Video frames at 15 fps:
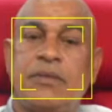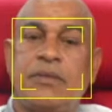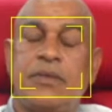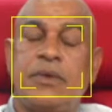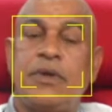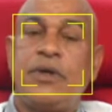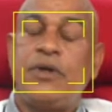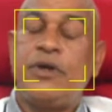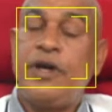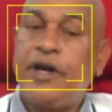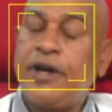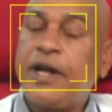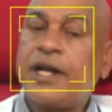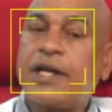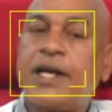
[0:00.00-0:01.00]
You hear
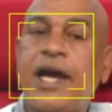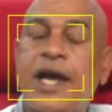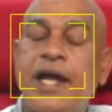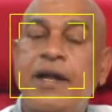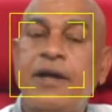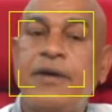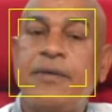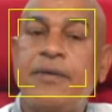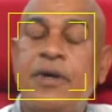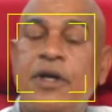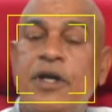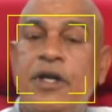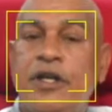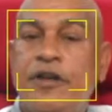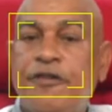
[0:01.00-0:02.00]
that, Guyana?
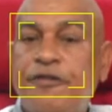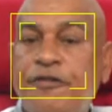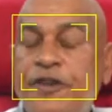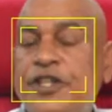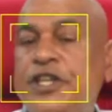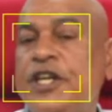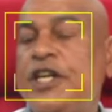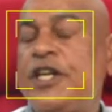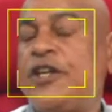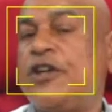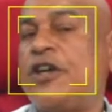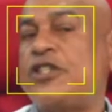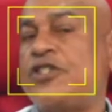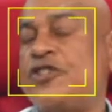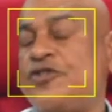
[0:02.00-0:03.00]
The fishing
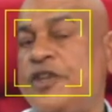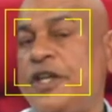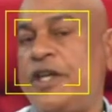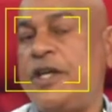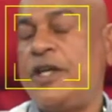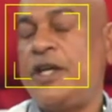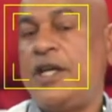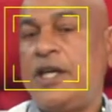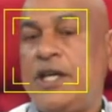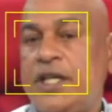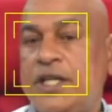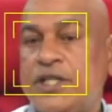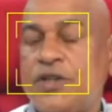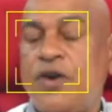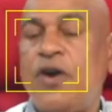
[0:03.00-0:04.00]
industry
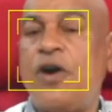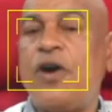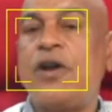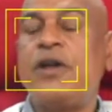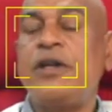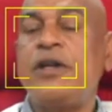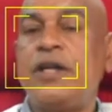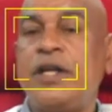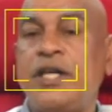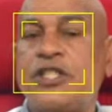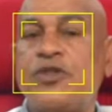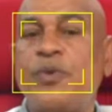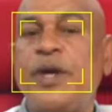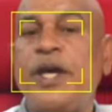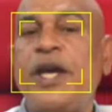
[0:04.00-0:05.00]
is on its
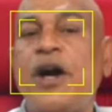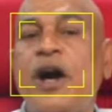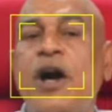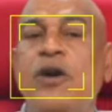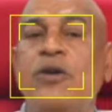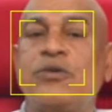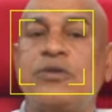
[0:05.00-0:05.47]
way out.